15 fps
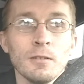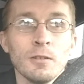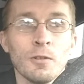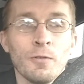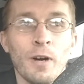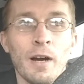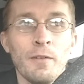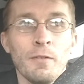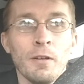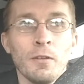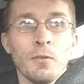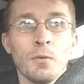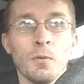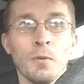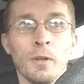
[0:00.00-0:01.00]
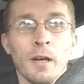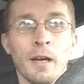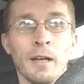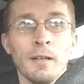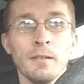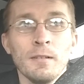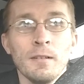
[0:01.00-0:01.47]
surviving through
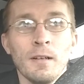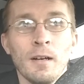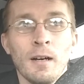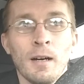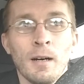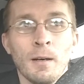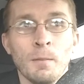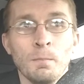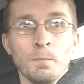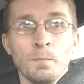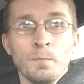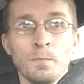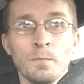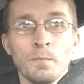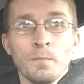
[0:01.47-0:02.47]
that. Um,